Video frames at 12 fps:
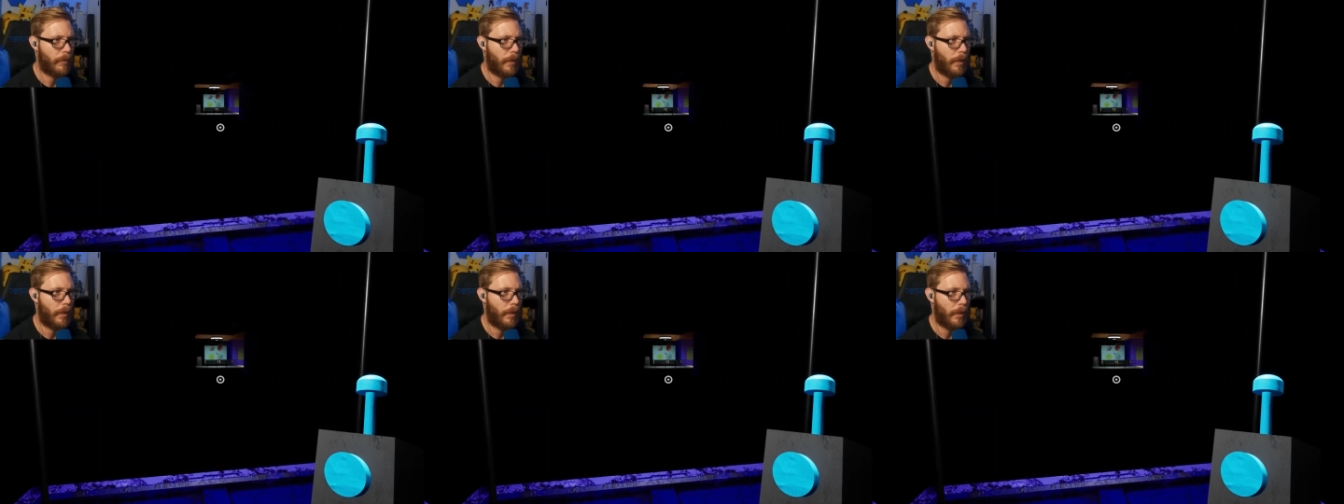
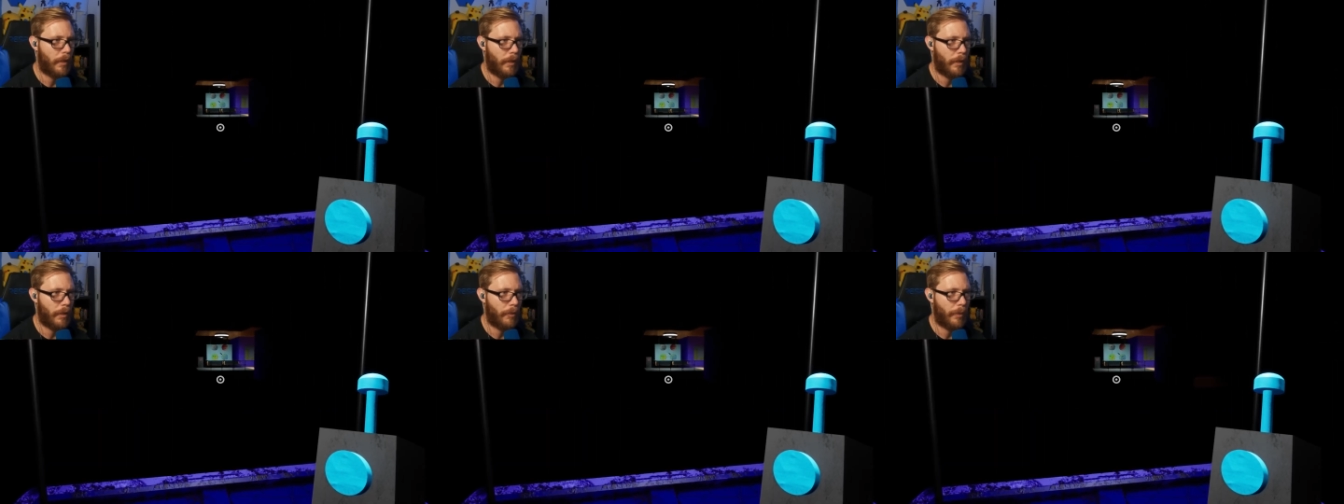And
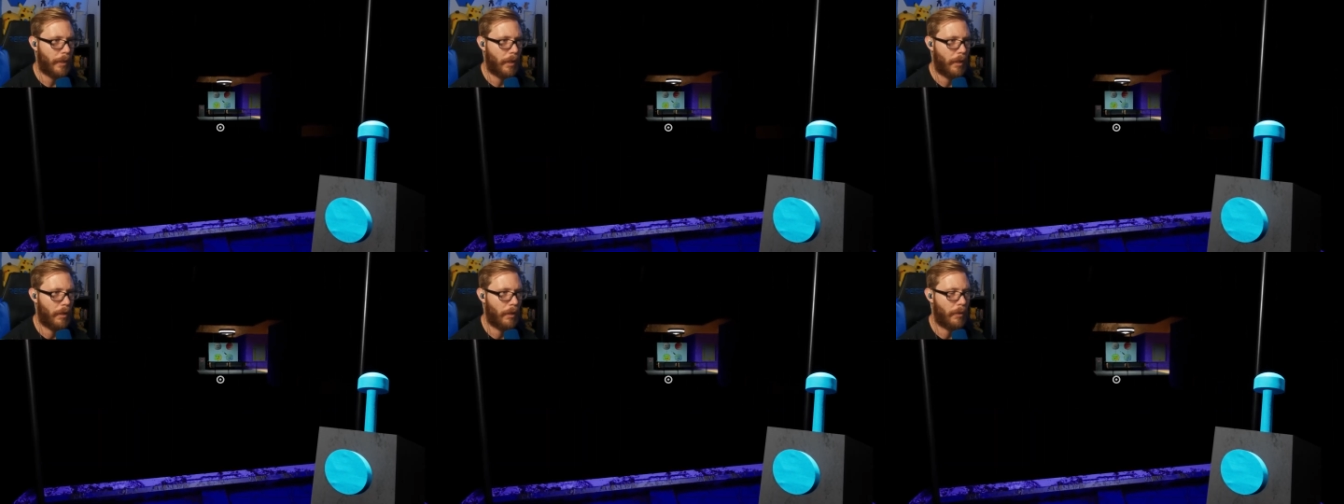here we
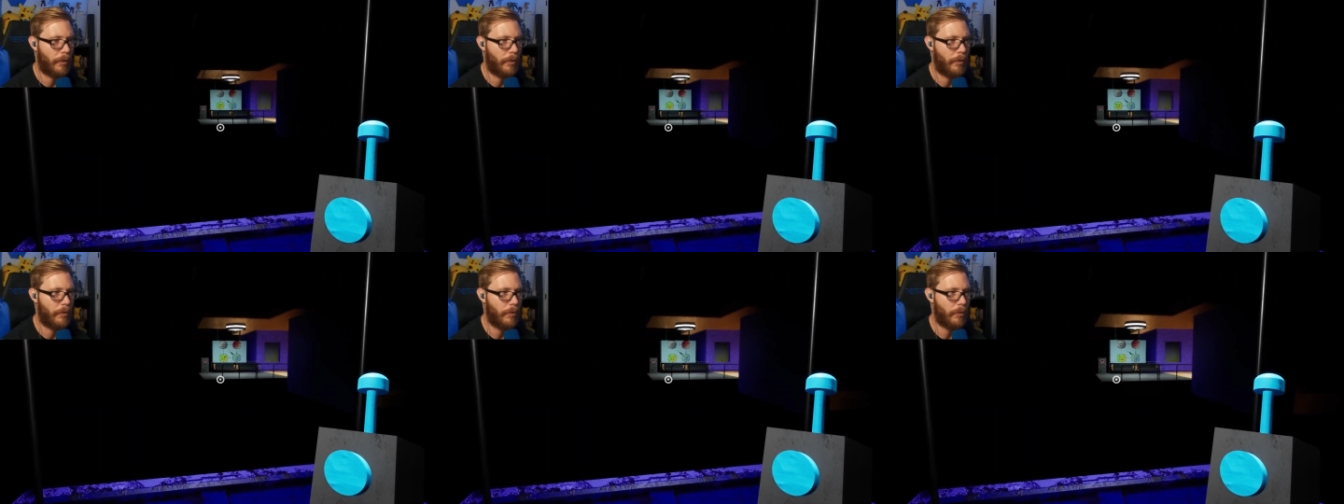are
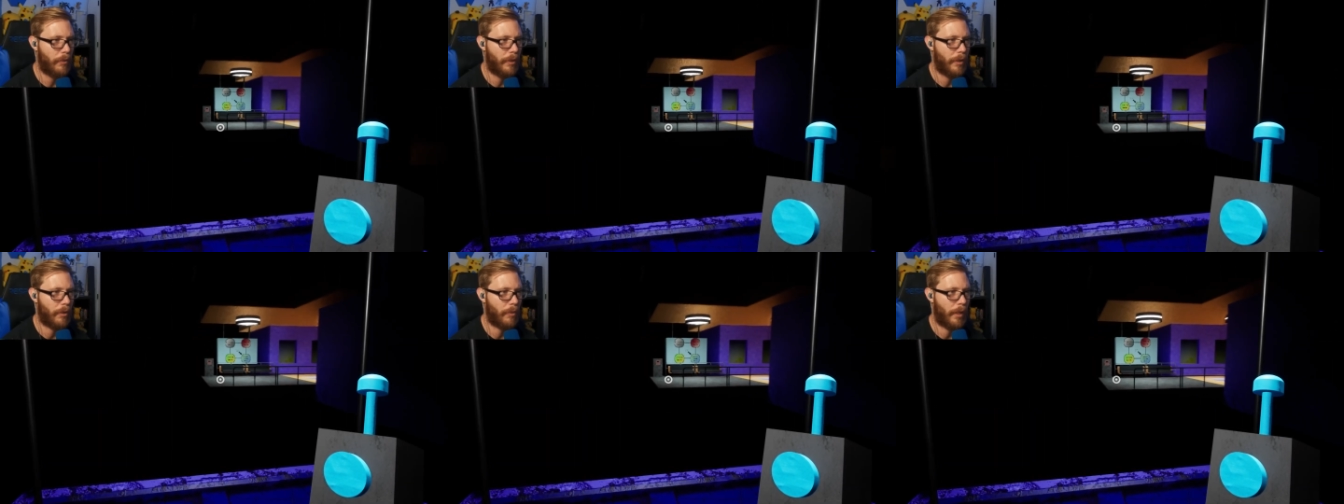to
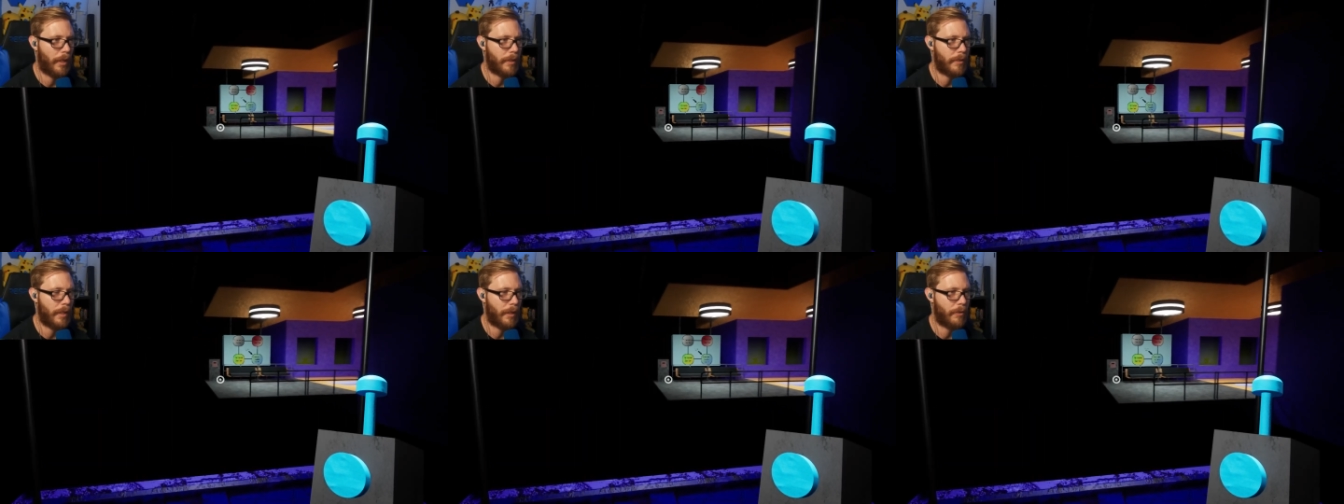the aquatic
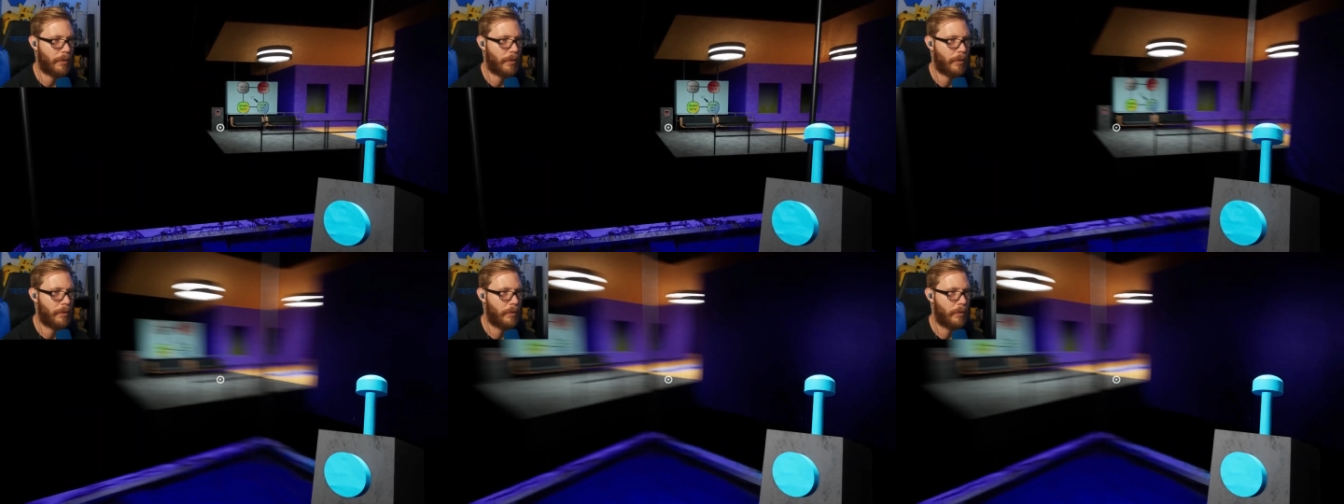sector.